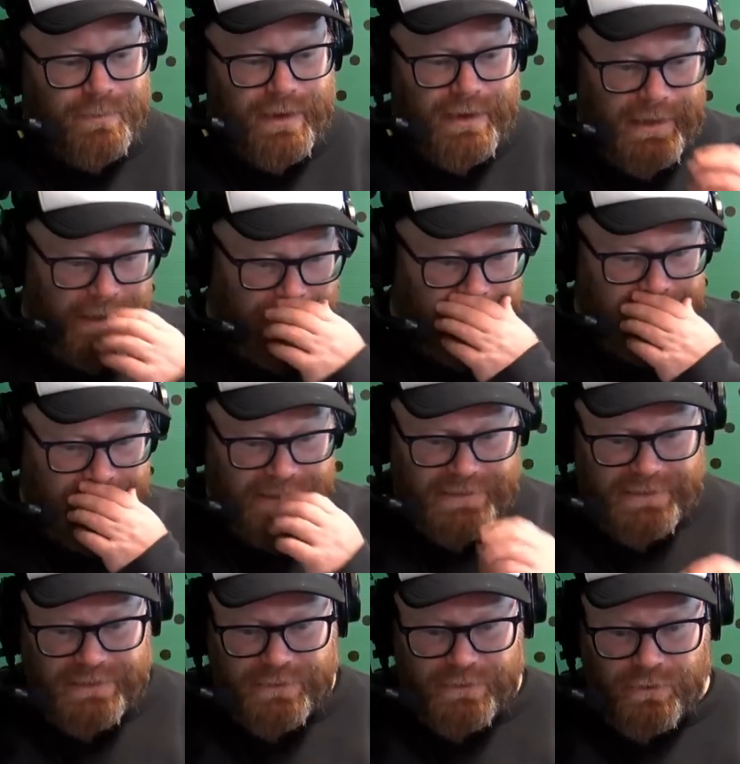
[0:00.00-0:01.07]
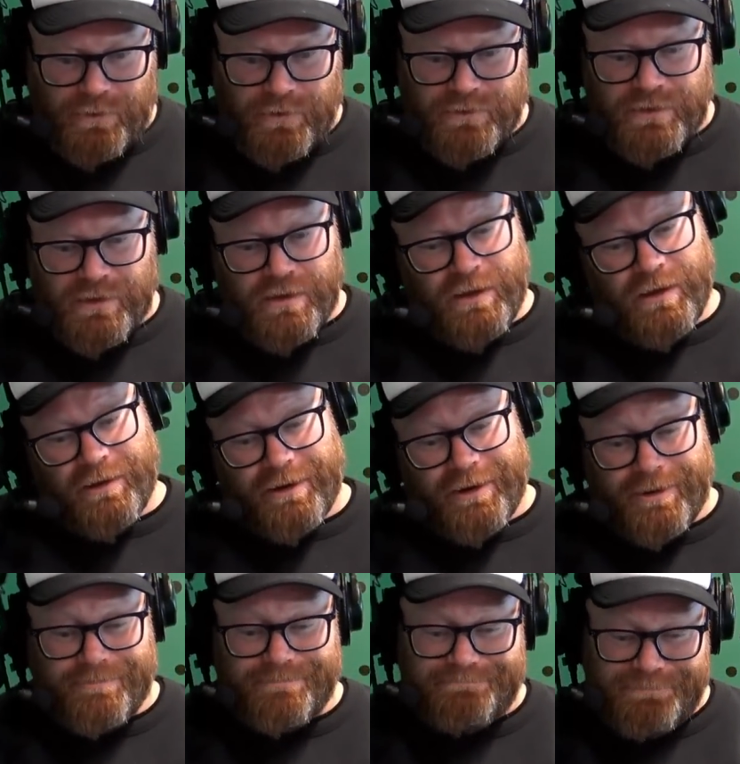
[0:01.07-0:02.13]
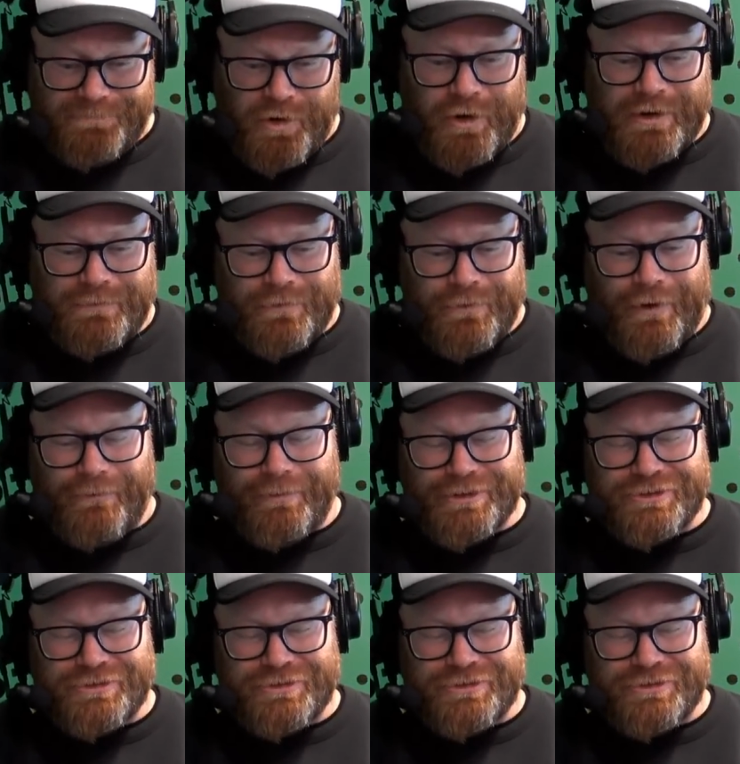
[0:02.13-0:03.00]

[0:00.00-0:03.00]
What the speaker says: but English's scores, 95,